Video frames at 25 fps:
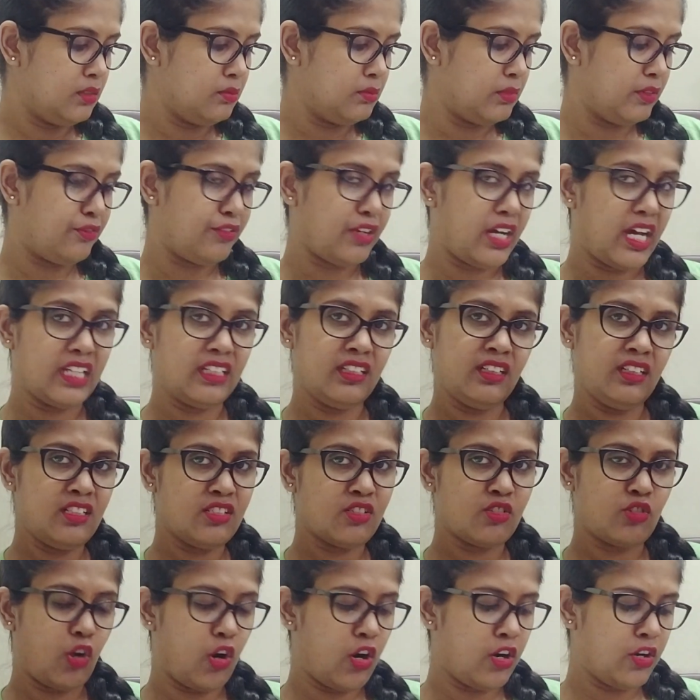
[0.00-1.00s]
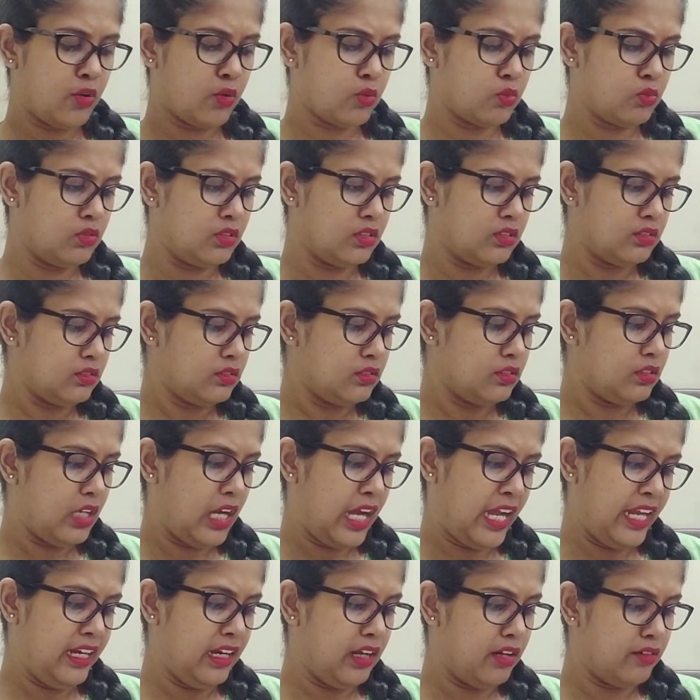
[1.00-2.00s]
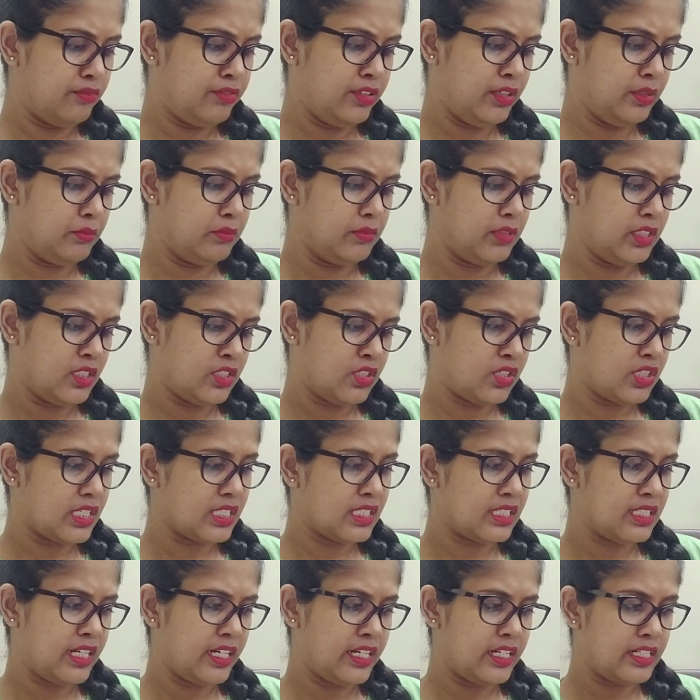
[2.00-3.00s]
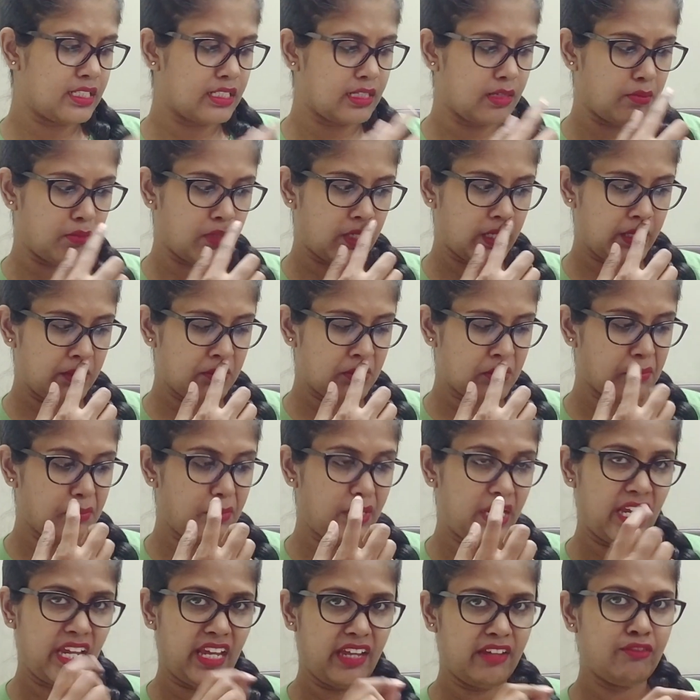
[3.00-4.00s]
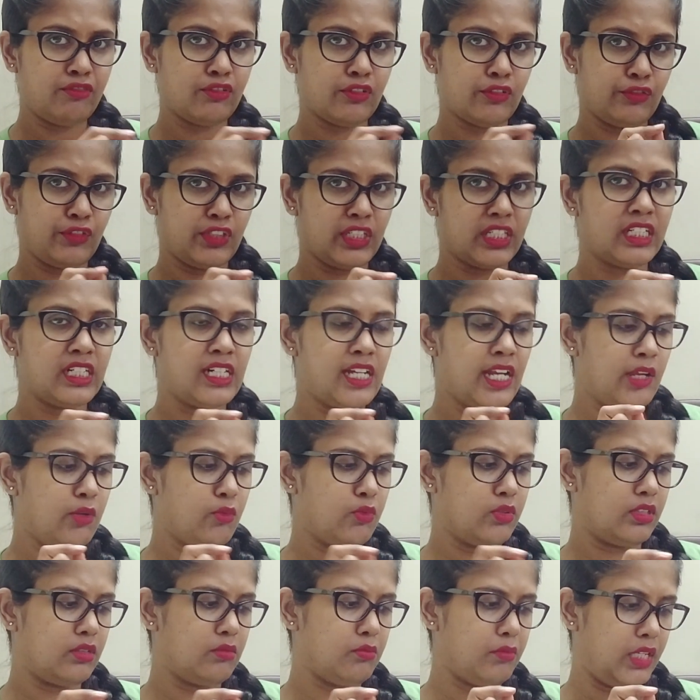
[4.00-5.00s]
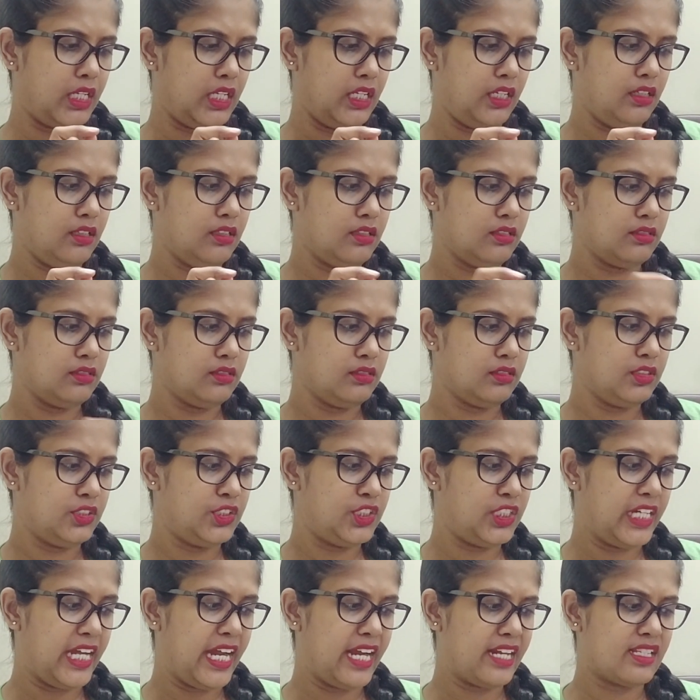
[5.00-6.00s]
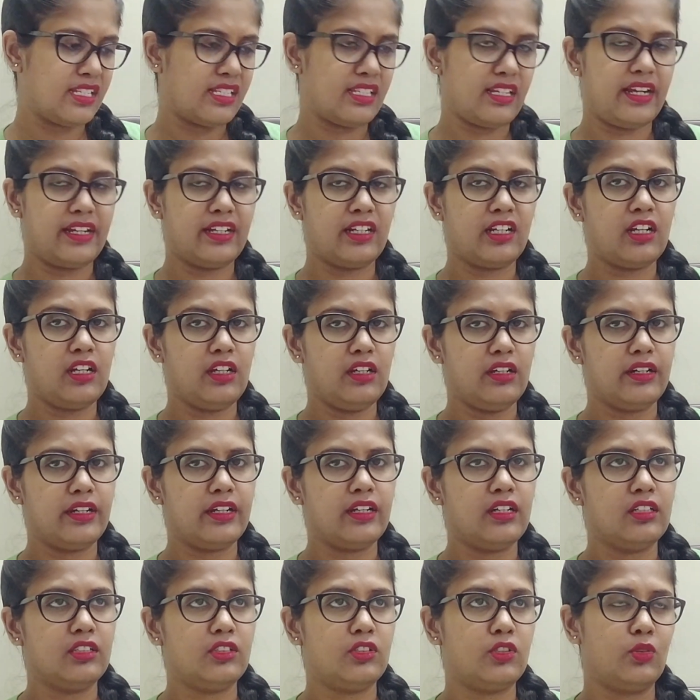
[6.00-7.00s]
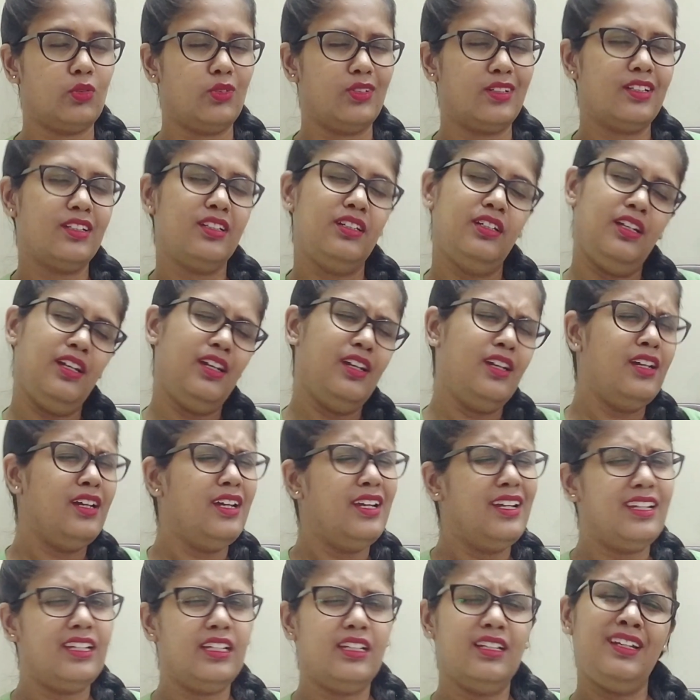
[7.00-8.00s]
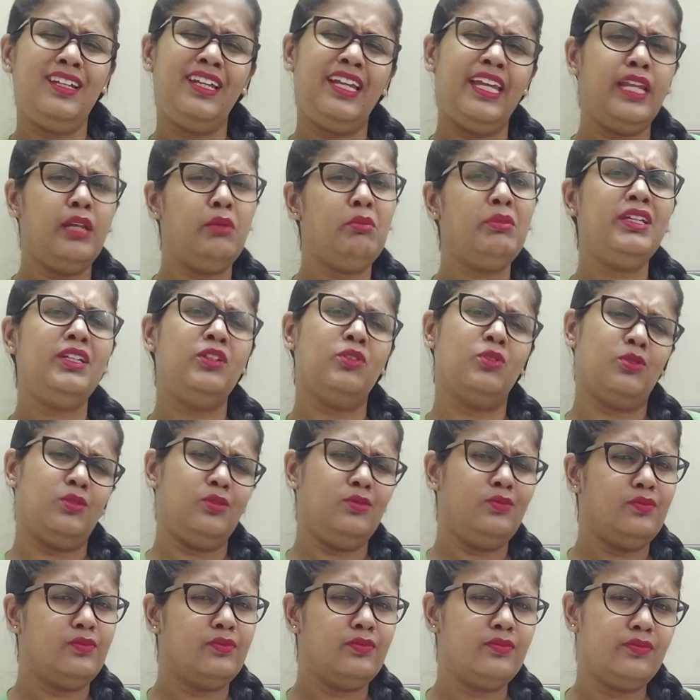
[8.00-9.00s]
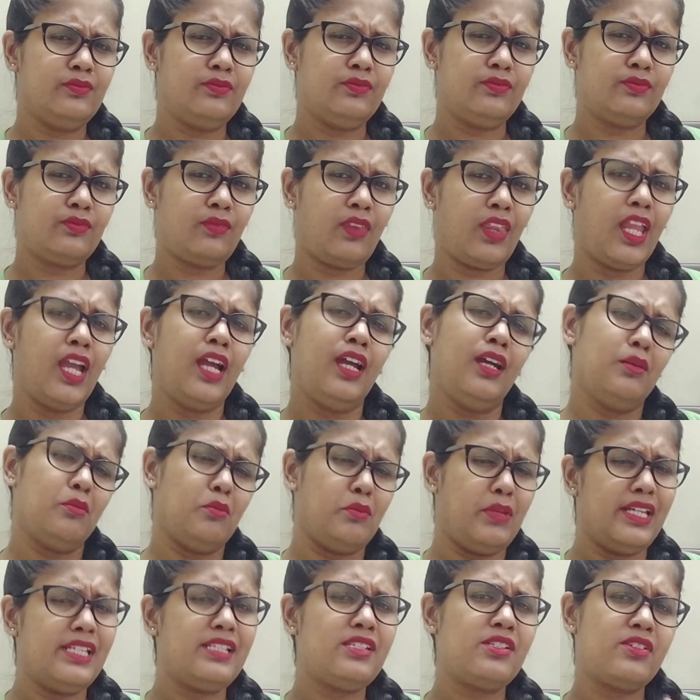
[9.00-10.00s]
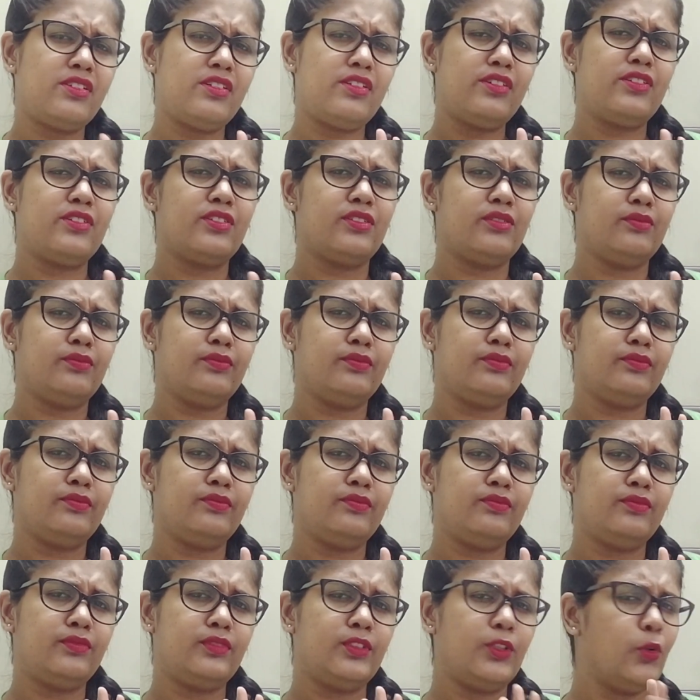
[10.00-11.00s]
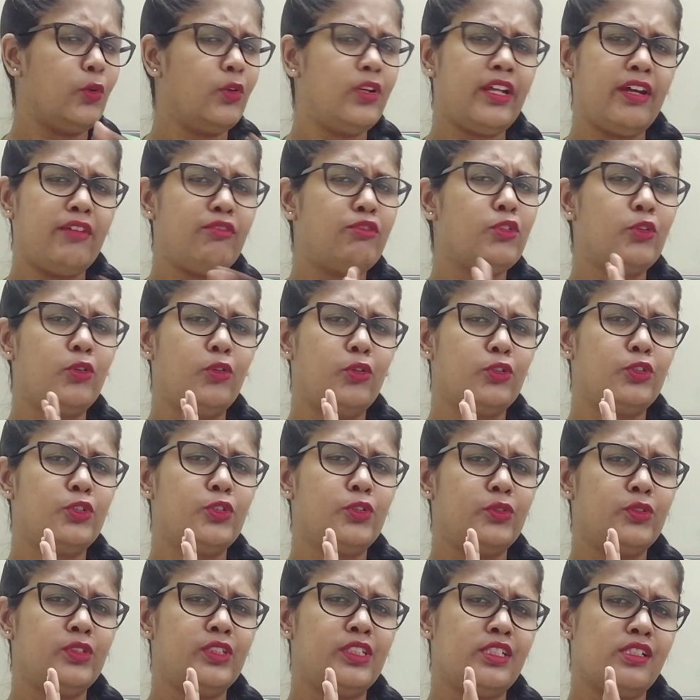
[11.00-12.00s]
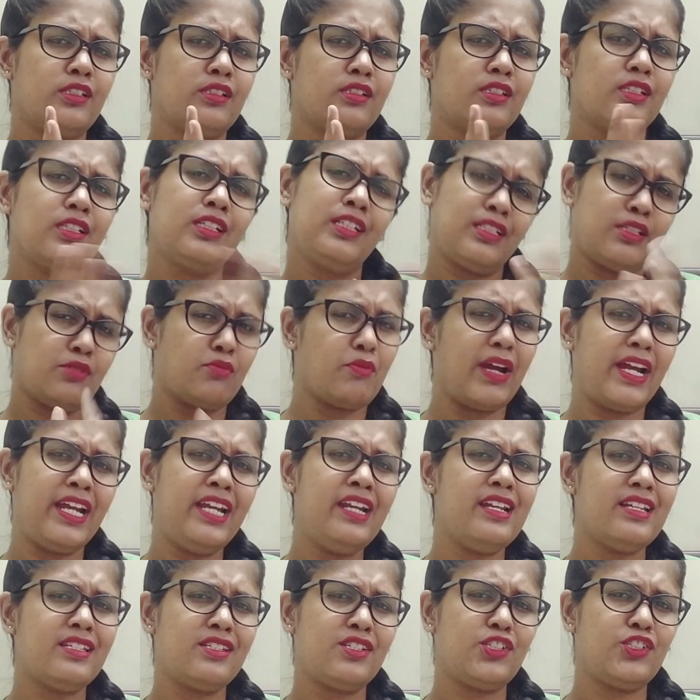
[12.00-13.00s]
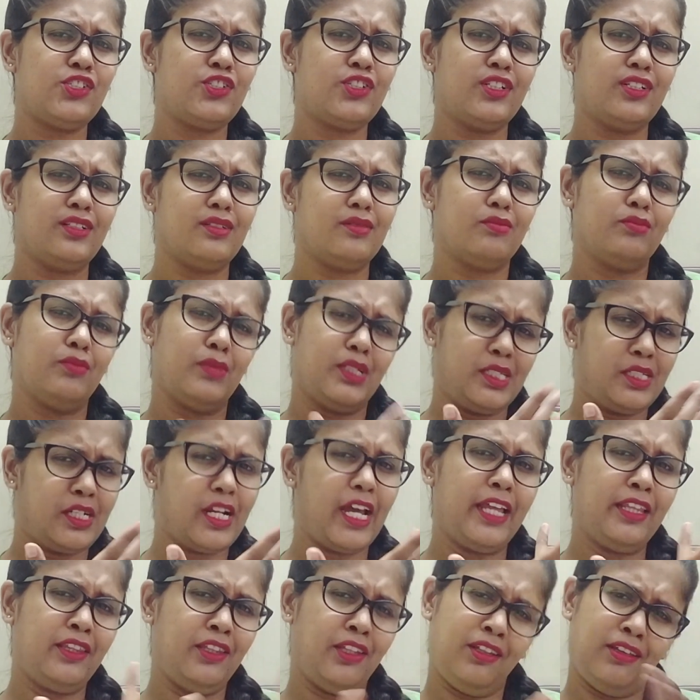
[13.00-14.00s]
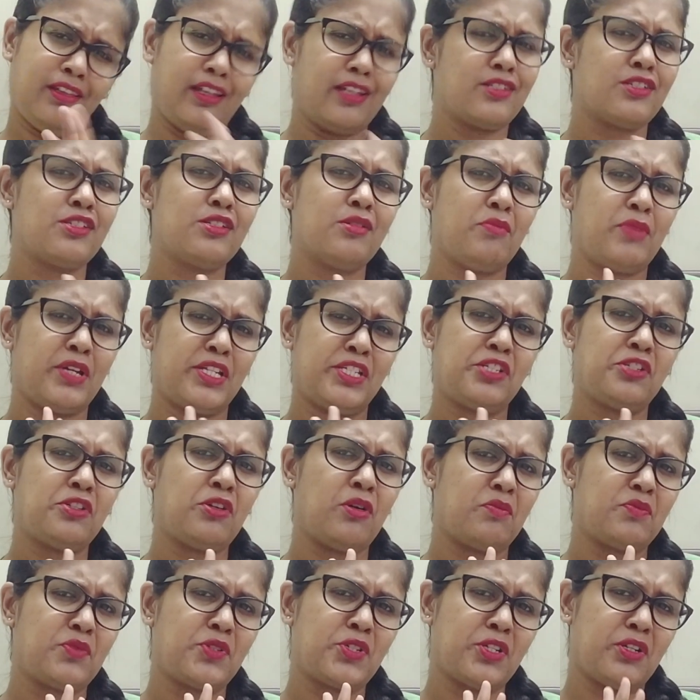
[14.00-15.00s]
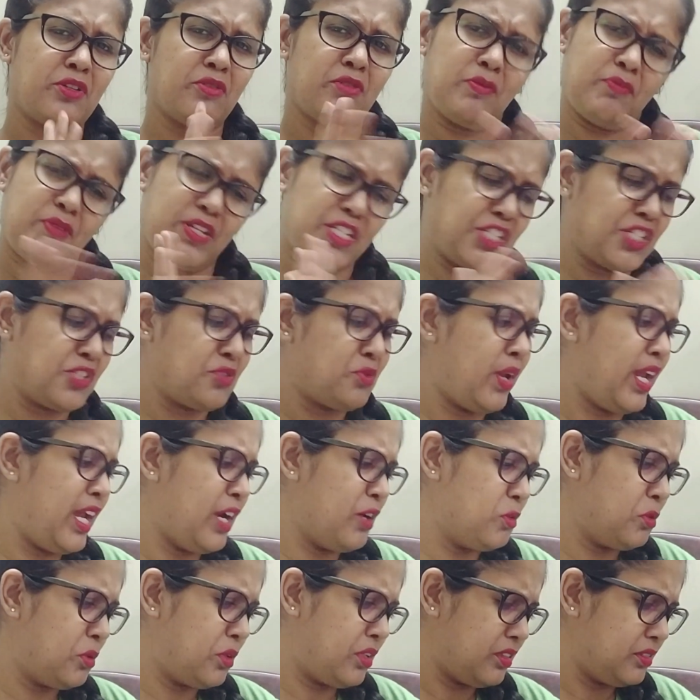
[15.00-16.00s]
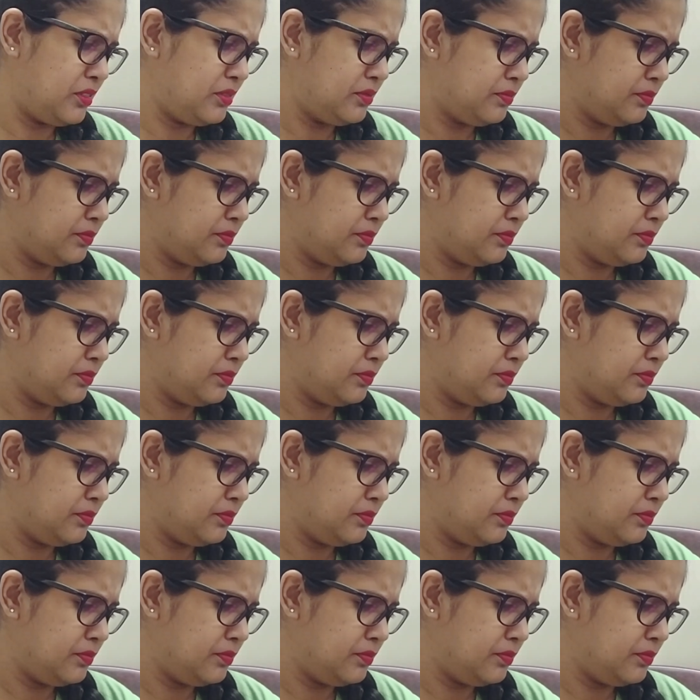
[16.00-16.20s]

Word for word: My father is not rude. I love him. It's just that he sometimes behaves weirdly with me. She had said, clearing her throat. Kill me, no. Best. Don't have to go through this. It's my decision. But I think that's the best option. Best way out.